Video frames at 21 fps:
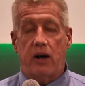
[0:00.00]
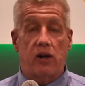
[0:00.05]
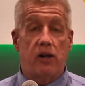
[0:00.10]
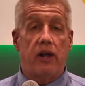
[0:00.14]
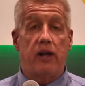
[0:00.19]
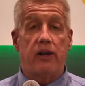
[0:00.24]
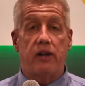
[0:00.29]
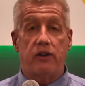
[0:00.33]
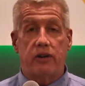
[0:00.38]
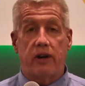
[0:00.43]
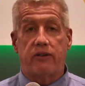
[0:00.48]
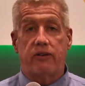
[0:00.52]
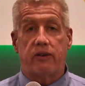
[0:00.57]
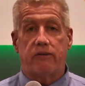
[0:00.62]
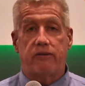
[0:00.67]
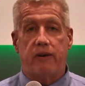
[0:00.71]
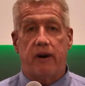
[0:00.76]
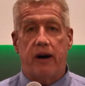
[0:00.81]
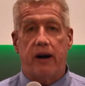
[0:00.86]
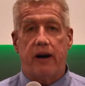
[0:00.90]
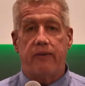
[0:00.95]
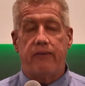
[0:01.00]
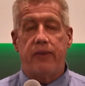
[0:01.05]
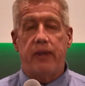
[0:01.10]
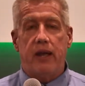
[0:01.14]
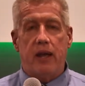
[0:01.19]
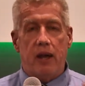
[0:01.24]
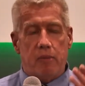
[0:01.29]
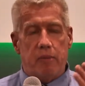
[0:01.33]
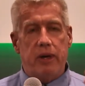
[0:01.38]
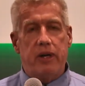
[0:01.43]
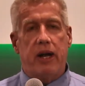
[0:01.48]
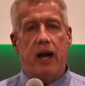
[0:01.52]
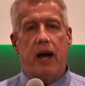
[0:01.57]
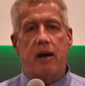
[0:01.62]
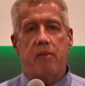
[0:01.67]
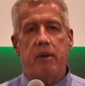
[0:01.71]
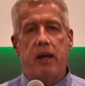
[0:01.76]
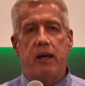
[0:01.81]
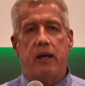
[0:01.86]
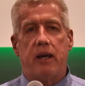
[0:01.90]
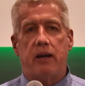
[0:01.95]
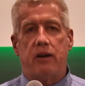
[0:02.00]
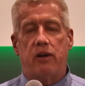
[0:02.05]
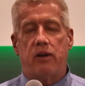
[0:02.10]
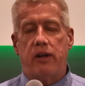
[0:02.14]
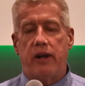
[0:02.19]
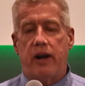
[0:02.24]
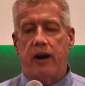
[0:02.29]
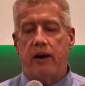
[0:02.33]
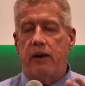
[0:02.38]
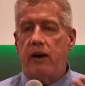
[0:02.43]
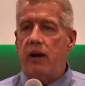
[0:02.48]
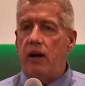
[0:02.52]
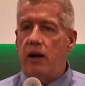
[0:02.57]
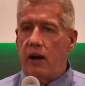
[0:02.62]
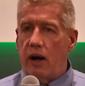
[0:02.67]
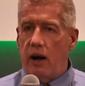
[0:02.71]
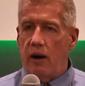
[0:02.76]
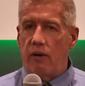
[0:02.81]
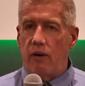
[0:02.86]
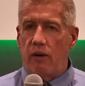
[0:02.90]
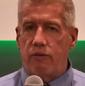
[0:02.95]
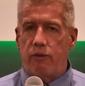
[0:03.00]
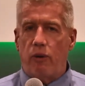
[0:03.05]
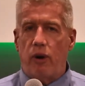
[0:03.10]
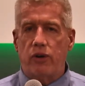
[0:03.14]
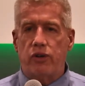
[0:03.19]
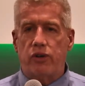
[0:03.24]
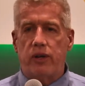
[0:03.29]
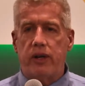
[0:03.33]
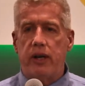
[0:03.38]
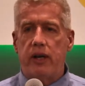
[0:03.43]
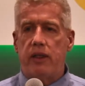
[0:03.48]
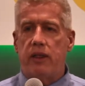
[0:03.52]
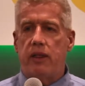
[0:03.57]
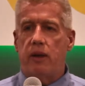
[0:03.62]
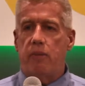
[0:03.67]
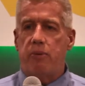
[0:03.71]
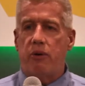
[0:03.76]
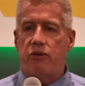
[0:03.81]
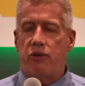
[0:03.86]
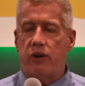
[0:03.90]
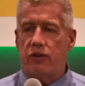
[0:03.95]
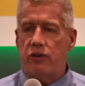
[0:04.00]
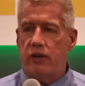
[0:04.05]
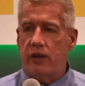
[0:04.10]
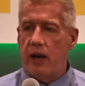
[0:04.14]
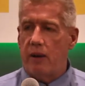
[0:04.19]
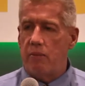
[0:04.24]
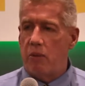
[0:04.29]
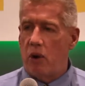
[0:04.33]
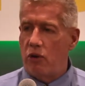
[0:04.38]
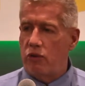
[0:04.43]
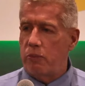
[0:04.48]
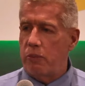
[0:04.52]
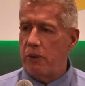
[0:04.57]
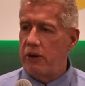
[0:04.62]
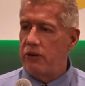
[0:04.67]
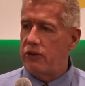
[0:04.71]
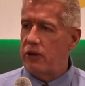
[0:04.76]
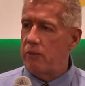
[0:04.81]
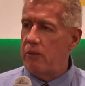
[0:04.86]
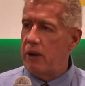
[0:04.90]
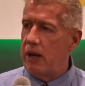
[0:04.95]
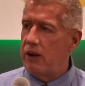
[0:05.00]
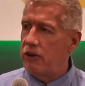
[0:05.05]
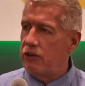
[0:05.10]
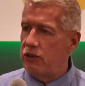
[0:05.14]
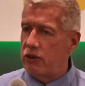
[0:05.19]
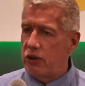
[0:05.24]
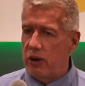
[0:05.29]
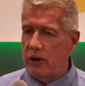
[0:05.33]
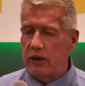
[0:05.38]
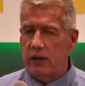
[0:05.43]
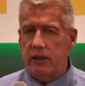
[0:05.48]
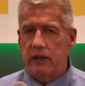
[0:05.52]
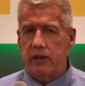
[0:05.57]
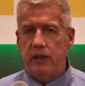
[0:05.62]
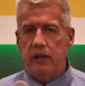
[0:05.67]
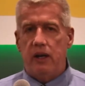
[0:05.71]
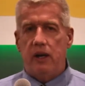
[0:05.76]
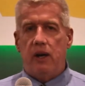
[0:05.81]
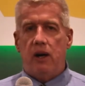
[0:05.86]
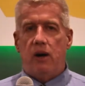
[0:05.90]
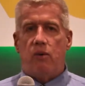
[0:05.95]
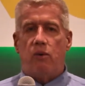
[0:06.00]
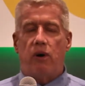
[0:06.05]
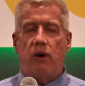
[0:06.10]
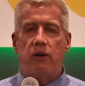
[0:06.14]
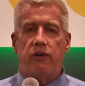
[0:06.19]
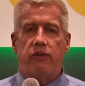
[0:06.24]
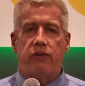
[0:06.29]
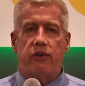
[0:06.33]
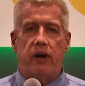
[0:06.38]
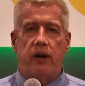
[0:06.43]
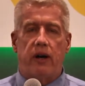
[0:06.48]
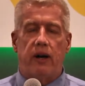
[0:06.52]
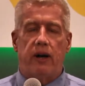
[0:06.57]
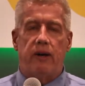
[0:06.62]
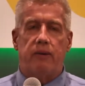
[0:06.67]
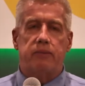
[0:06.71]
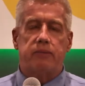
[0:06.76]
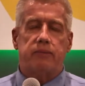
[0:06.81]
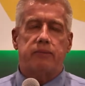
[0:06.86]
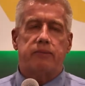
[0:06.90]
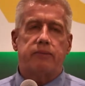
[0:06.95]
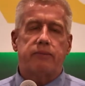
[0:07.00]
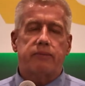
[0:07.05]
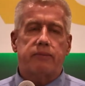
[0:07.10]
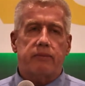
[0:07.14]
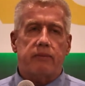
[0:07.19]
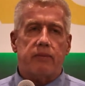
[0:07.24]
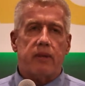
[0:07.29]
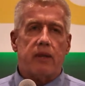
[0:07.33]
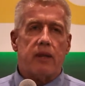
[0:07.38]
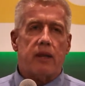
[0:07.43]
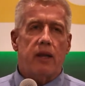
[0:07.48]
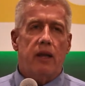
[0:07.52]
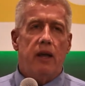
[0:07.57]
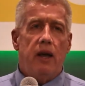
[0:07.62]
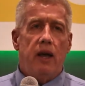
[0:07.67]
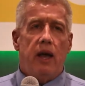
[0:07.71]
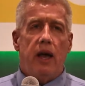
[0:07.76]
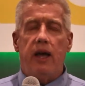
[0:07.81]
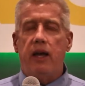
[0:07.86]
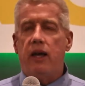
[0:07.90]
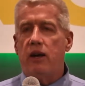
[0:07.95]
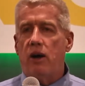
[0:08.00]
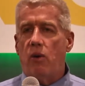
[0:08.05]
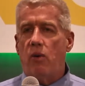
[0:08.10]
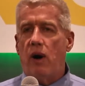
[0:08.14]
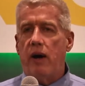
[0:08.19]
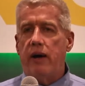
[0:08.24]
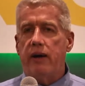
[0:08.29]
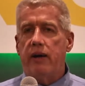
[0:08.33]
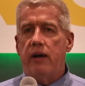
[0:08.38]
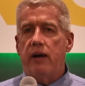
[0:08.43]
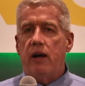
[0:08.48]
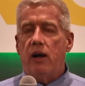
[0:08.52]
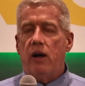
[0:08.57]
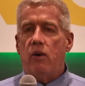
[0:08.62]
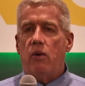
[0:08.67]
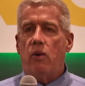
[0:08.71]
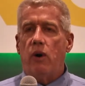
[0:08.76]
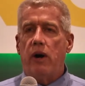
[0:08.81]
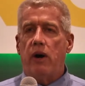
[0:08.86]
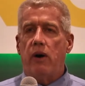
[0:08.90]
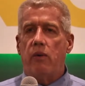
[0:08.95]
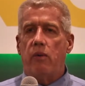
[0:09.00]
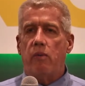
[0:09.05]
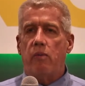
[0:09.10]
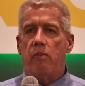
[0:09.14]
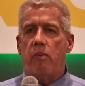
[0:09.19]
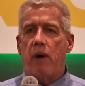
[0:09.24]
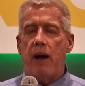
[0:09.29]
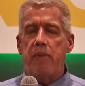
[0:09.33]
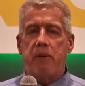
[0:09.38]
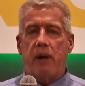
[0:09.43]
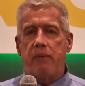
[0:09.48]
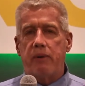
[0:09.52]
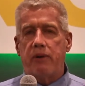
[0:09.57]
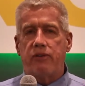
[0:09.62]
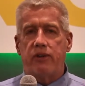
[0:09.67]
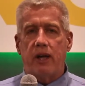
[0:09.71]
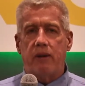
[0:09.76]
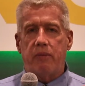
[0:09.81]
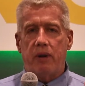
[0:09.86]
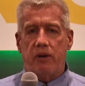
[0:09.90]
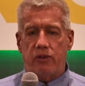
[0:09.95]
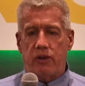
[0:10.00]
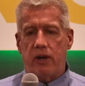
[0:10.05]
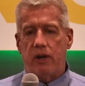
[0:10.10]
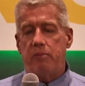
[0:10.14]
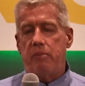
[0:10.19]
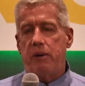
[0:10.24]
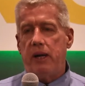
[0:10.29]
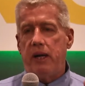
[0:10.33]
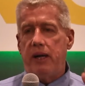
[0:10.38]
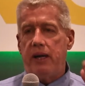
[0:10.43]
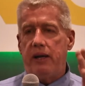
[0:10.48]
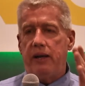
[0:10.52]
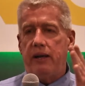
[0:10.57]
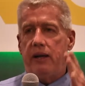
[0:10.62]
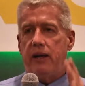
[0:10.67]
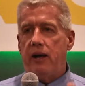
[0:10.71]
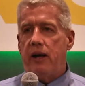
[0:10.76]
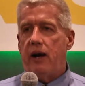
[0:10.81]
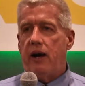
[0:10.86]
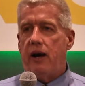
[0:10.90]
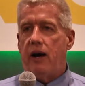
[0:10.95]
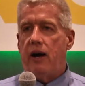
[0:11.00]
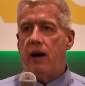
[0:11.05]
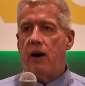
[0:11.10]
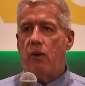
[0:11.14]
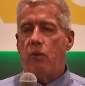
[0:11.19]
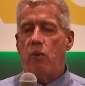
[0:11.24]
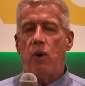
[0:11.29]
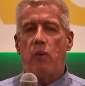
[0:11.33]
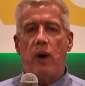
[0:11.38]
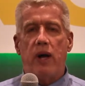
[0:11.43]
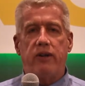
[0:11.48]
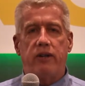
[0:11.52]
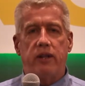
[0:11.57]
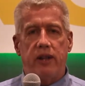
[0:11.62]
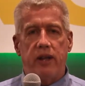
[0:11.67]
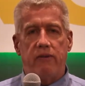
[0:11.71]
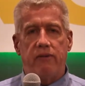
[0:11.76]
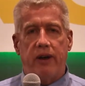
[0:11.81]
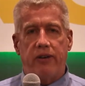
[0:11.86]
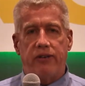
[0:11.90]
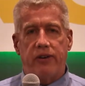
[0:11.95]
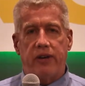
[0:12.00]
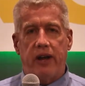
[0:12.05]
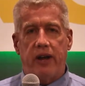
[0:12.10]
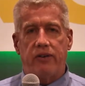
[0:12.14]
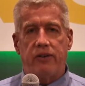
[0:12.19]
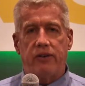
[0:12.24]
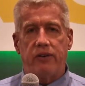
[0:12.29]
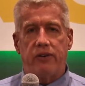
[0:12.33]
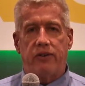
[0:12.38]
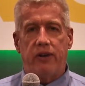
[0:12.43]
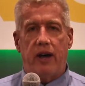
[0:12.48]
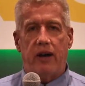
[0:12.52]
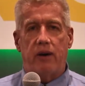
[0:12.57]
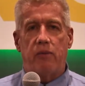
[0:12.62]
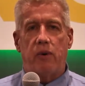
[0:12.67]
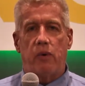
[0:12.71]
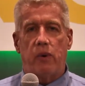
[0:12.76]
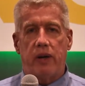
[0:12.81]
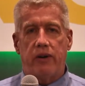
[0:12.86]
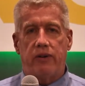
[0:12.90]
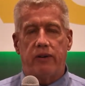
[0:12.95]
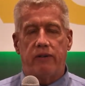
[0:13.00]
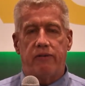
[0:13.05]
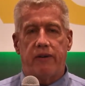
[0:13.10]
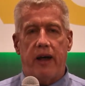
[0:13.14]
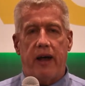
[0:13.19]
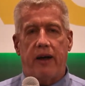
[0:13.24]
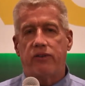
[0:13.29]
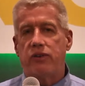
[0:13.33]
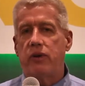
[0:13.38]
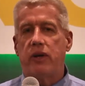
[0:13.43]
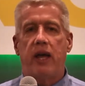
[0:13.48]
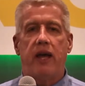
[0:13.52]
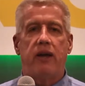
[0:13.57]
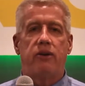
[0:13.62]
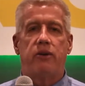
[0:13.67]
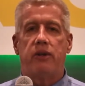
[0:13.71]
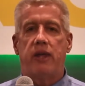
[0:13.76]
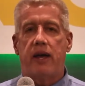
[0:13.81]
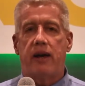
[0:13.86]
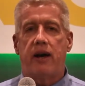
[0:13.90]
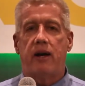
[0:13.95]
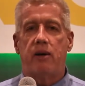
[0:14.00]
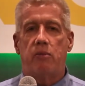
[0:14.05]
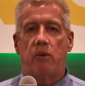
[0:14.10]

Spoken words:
clearly justified. But you got to make it clear. Unfortunately, the position that most police commanders took was, hey, you know what? My public statement's going to be, we'll wait till the investigation is done and release the facts. You can't do that